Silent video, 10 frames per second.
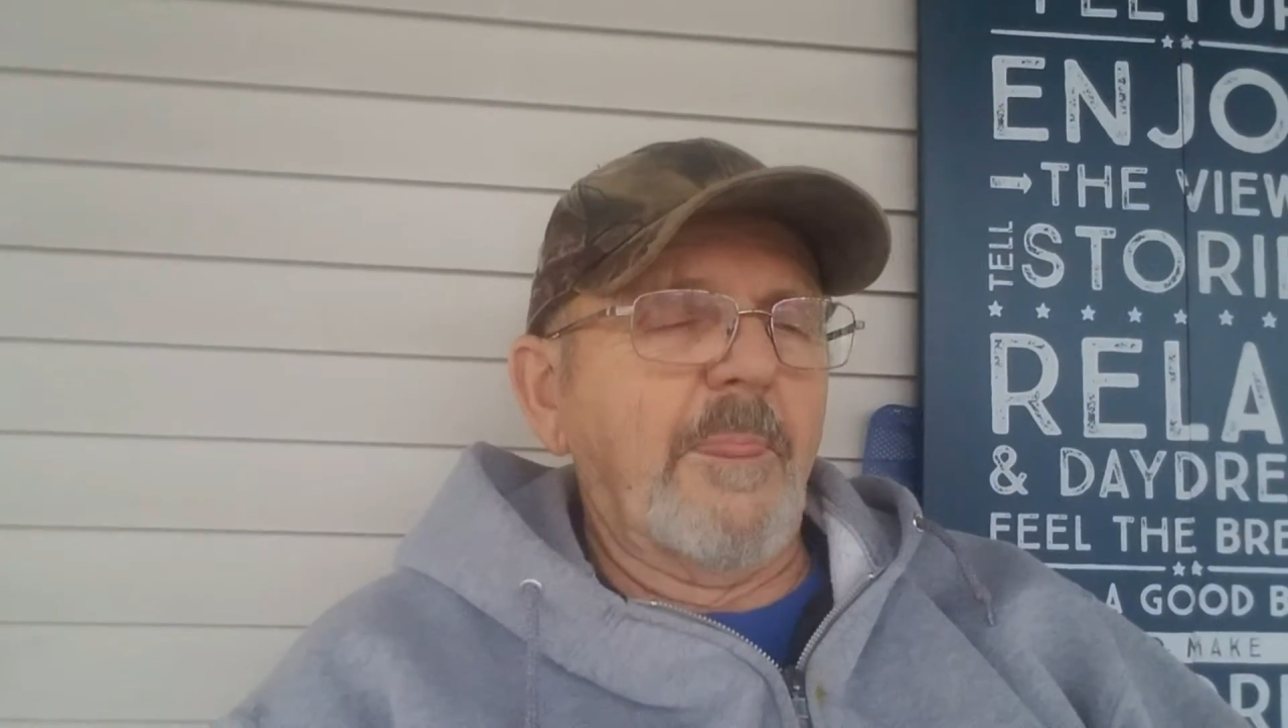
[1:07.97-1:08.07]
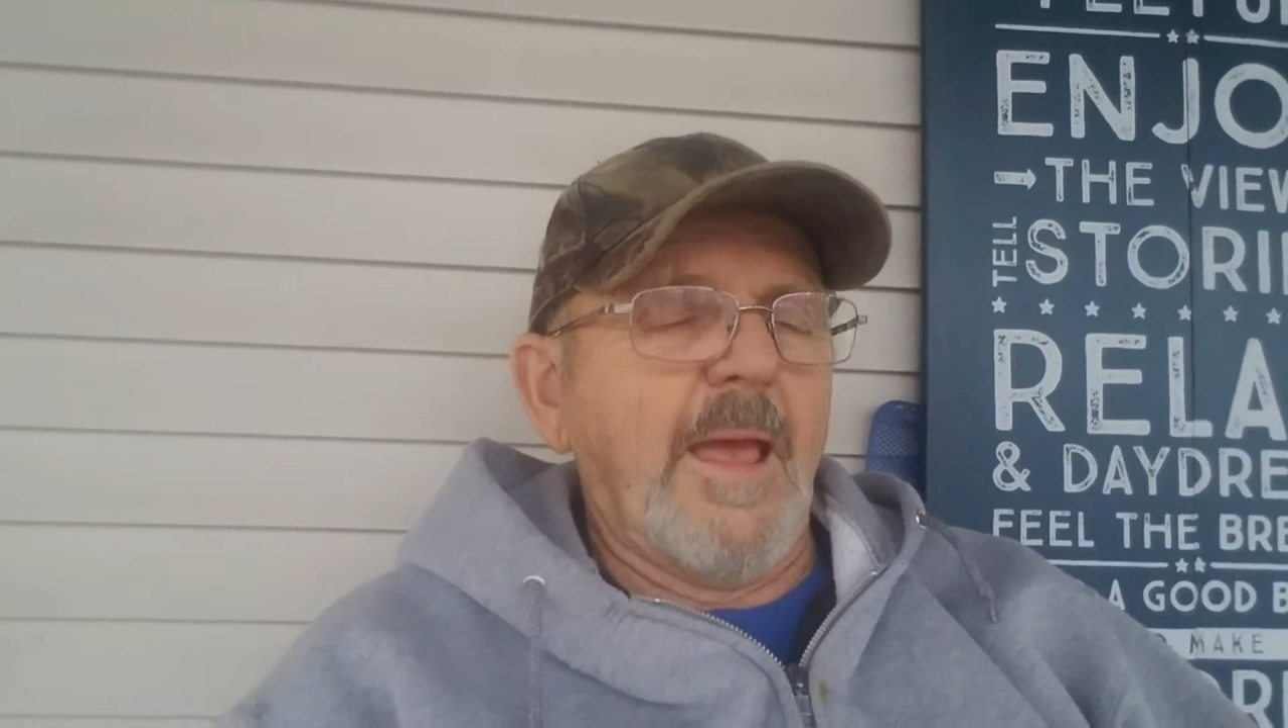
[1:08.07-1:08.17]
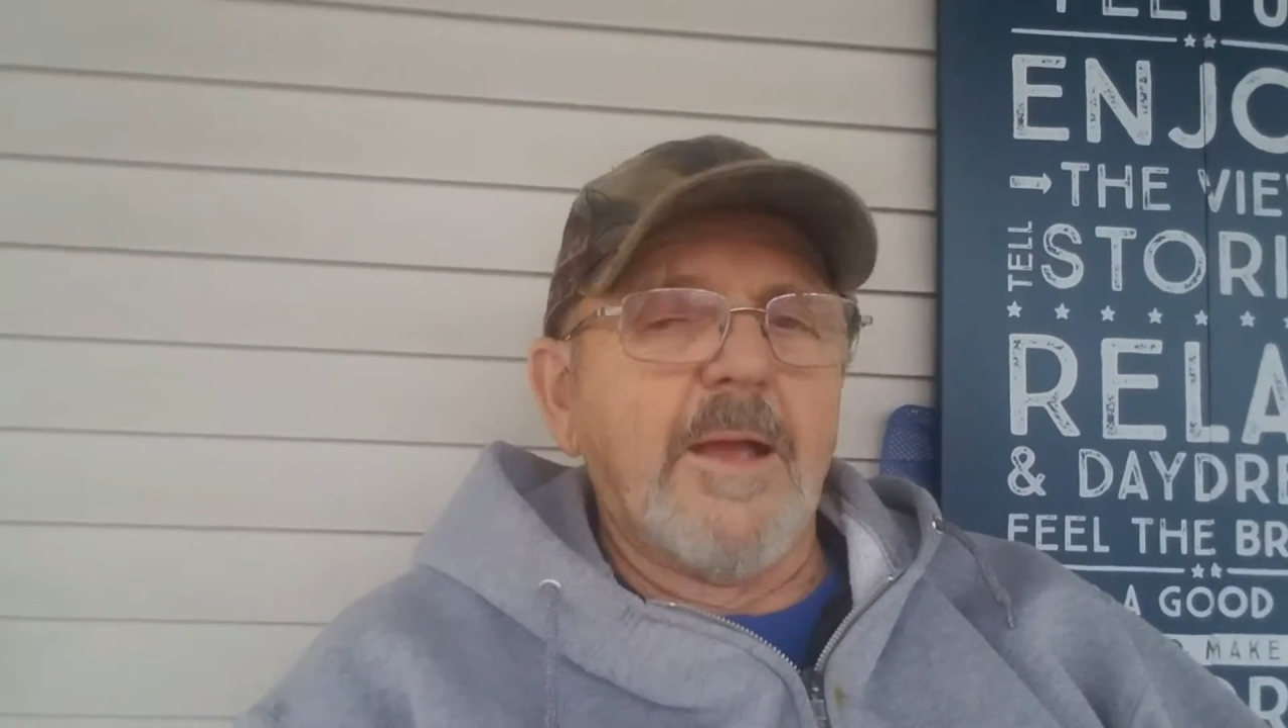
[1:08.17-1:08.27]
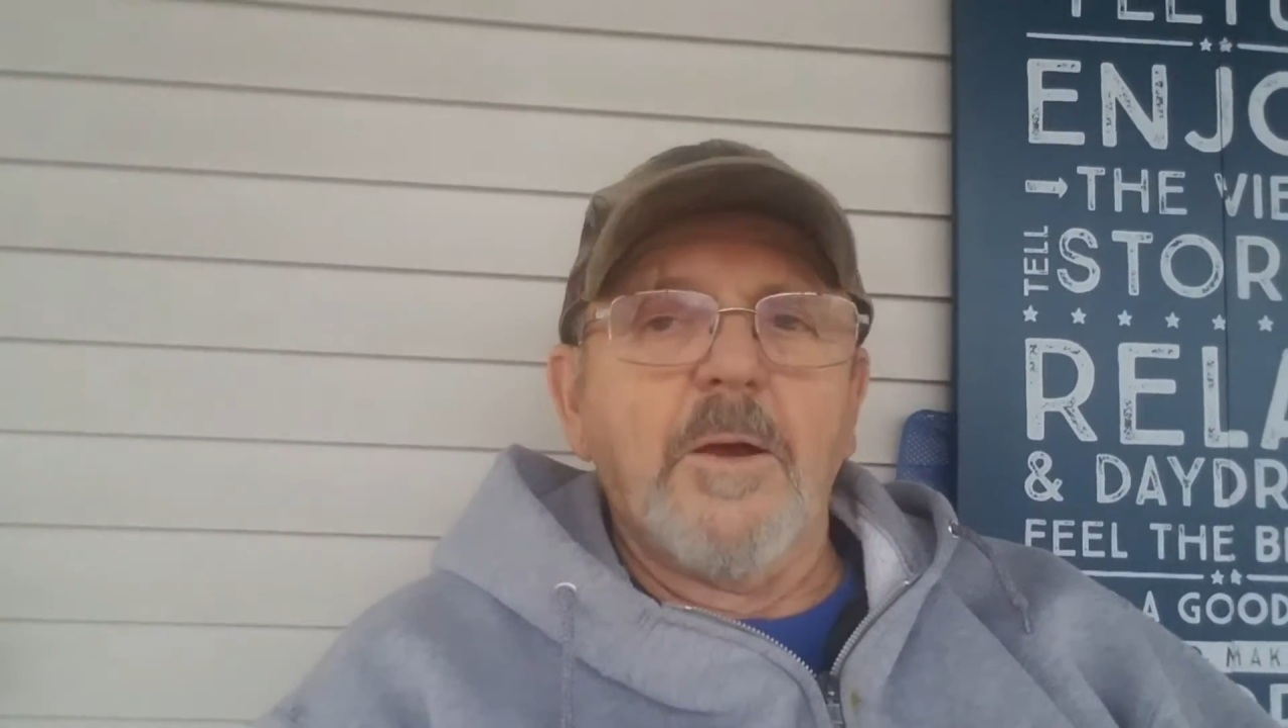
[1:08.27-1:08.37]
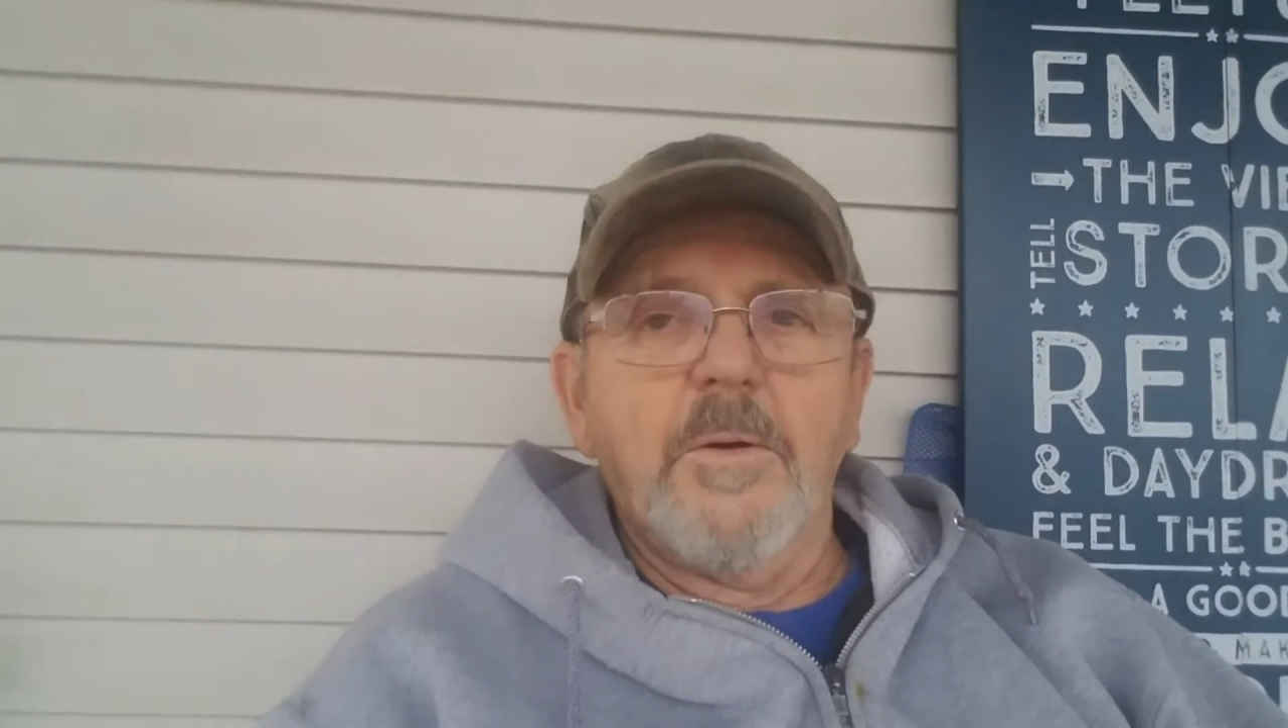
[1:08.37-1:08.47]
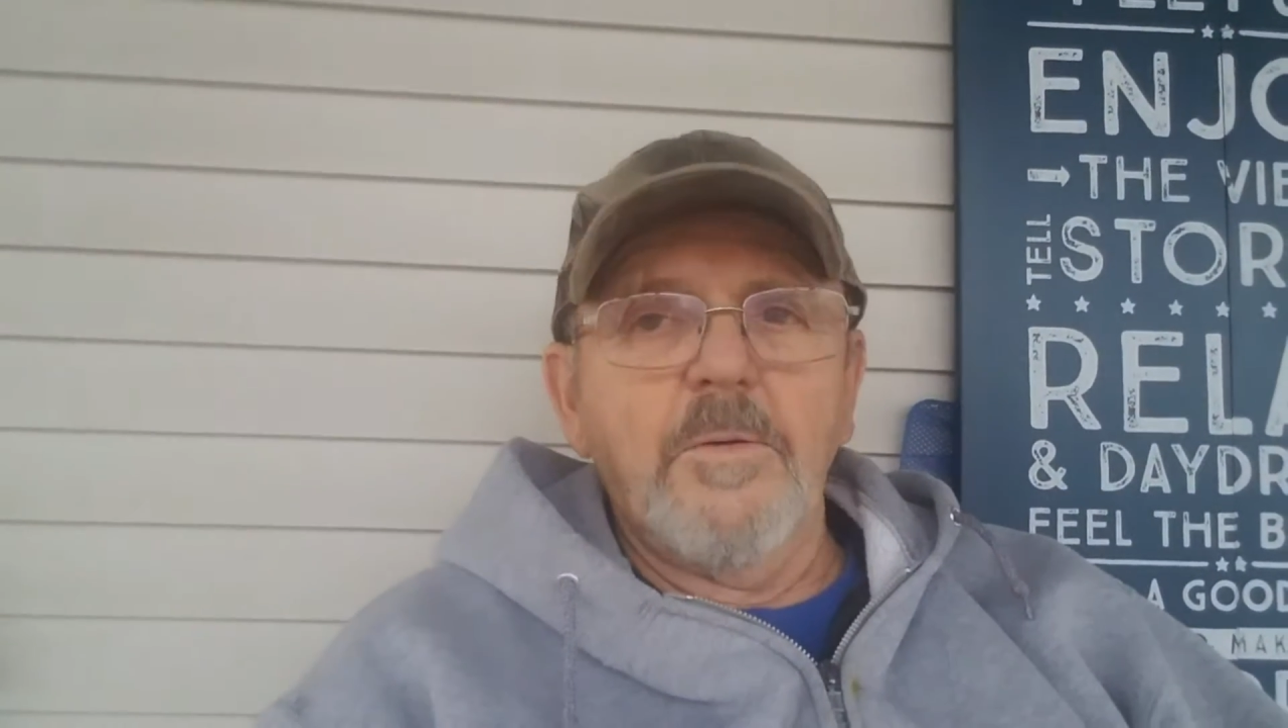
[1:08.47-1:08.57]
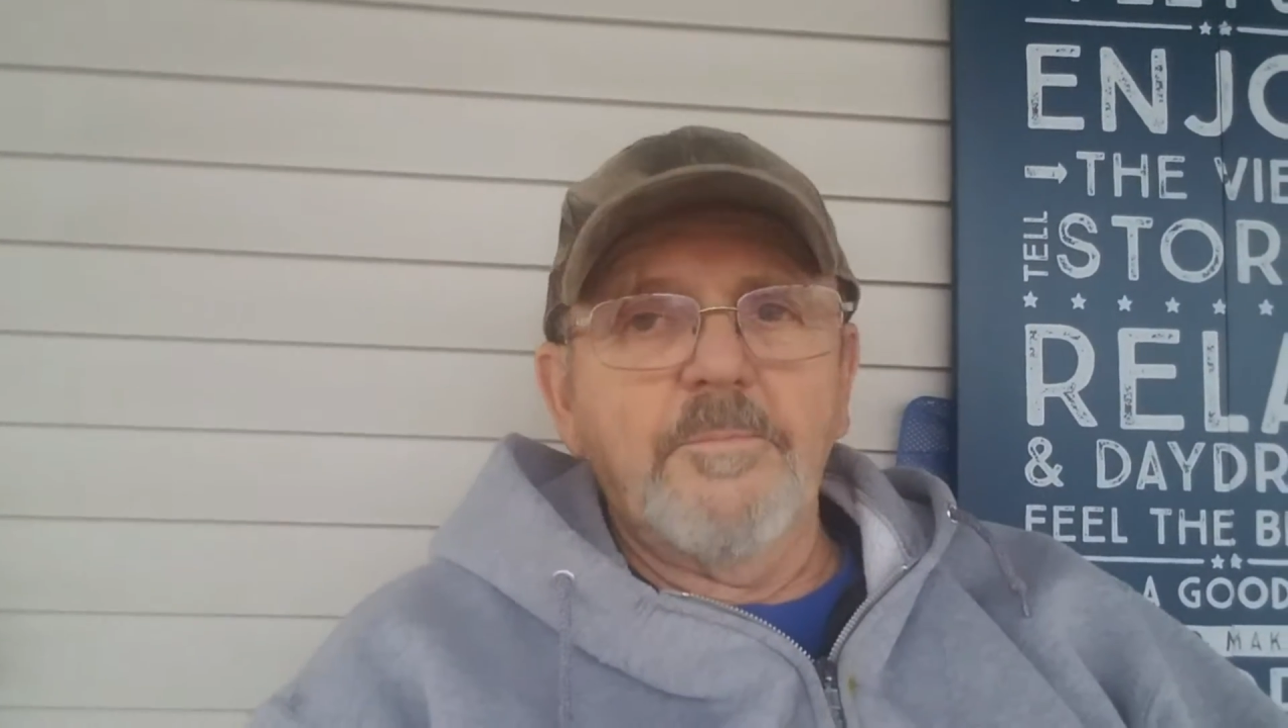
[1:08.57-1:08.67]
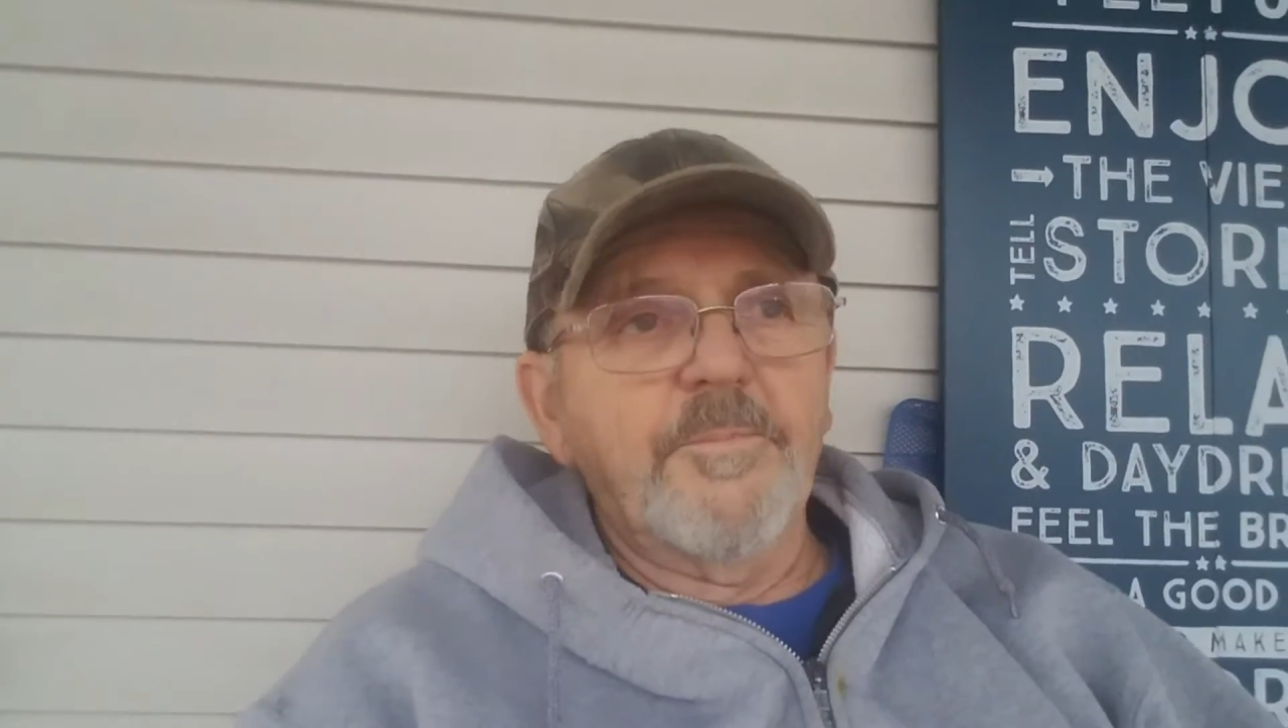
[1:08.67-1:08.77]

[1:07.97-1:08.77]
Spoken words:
Echo,